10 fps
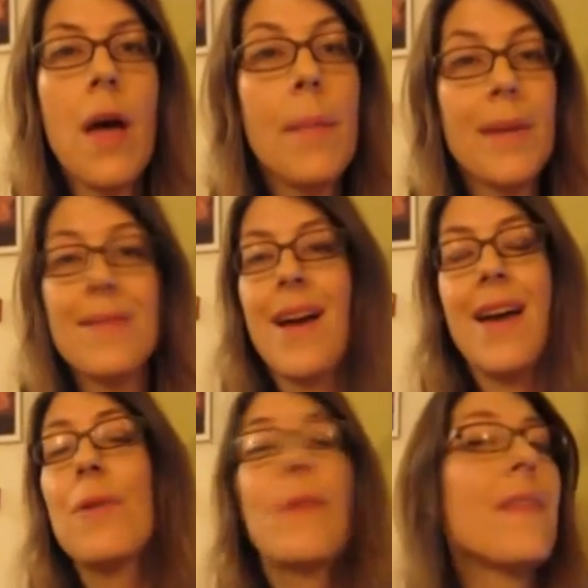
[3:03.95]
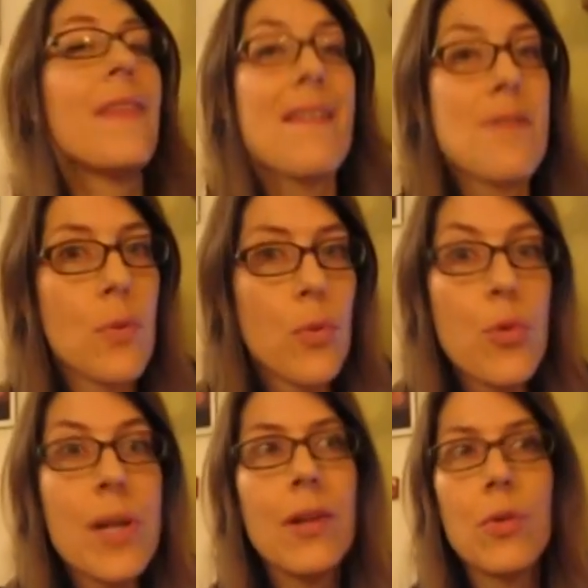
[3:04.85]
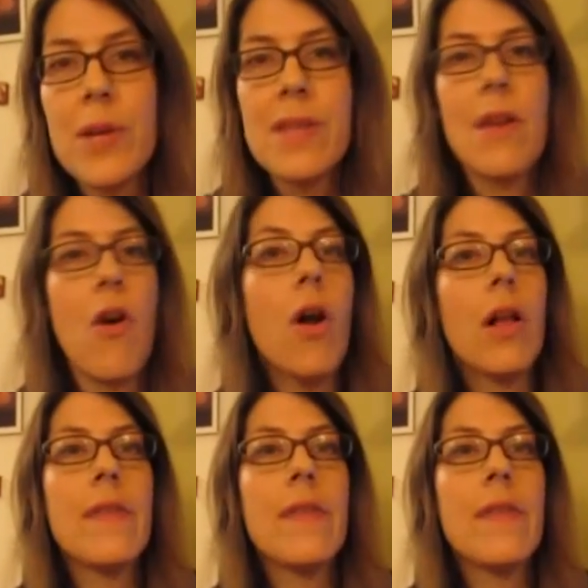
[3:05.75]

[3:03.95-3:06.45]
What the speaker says: But I don't think that that's the real reason at all.